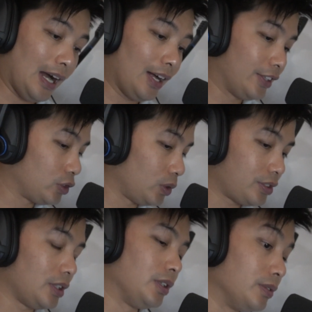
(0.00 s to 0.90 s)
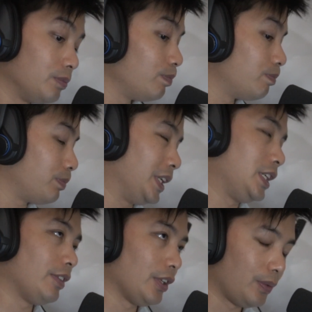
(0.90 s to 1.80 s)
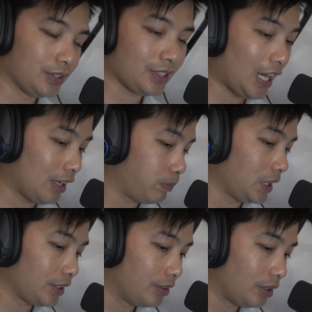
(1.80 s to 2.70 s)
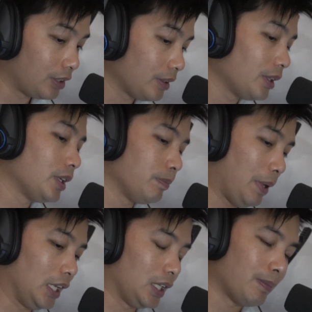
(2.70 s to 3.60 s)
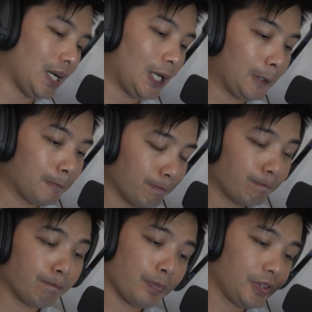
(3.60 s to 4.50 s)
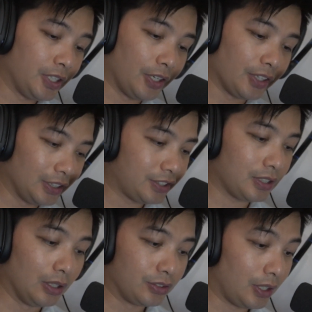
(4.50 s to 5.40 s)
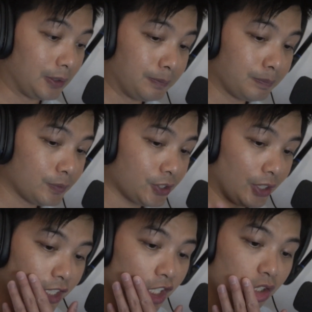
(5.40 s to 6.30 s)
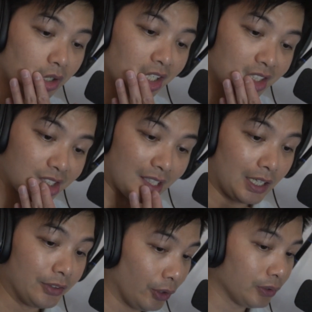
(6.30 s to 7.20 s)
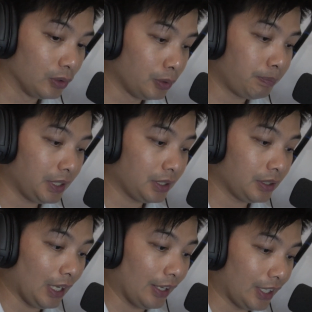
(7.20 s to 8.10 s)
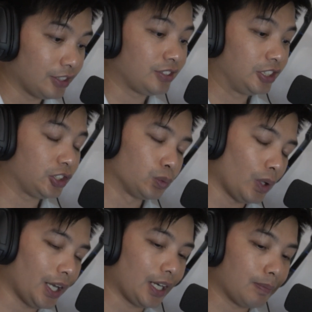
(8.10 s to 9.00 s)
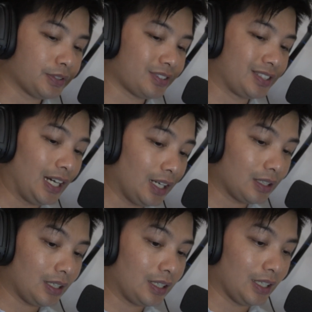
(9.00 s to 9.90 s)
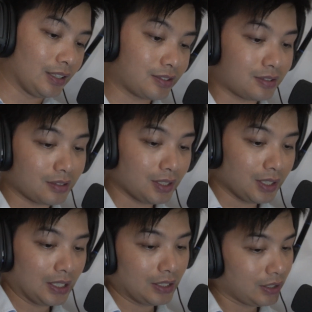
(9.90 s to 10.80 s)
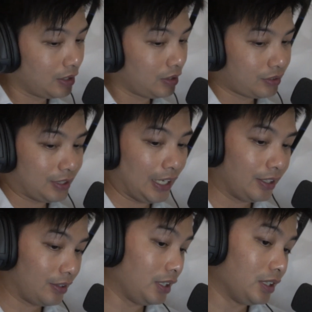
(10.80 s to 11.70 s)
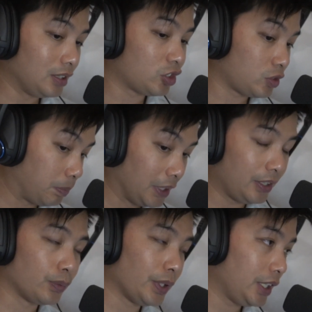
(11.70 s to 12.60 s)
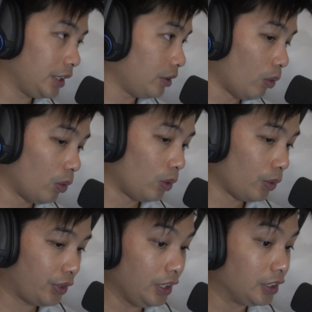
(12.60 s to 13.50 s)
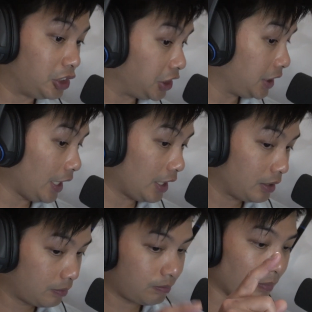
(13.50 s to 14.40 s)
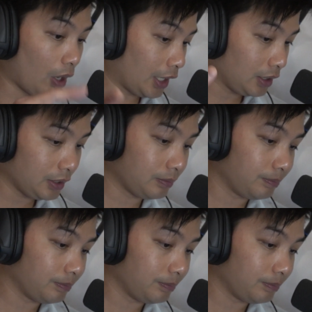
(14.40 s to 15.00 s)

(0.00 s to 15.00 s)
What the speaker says: There's also plenty of other ones, half-blood knot, Palomar, the list goes on. So these ones are non-looping and they cinch right up snug against, say, the split ring or the jig head eyelet.